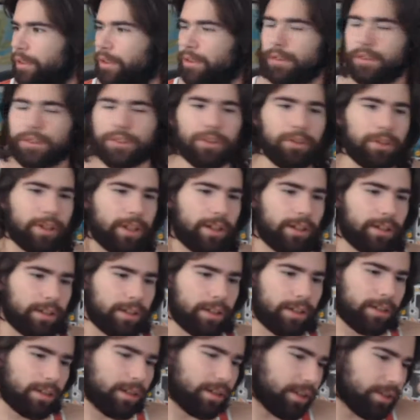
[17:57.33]
So yeah,
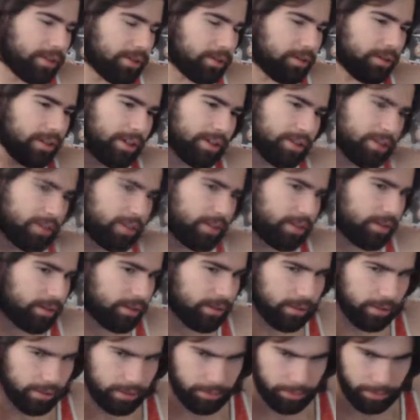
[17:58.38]
again, I guess the last thing I could
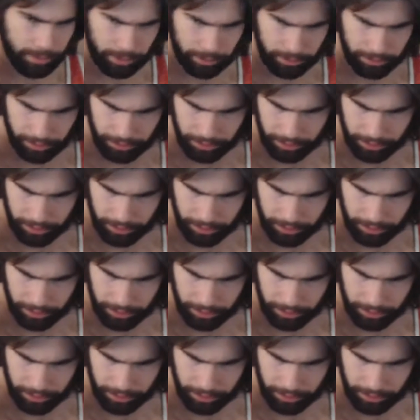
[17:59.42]
talk about, because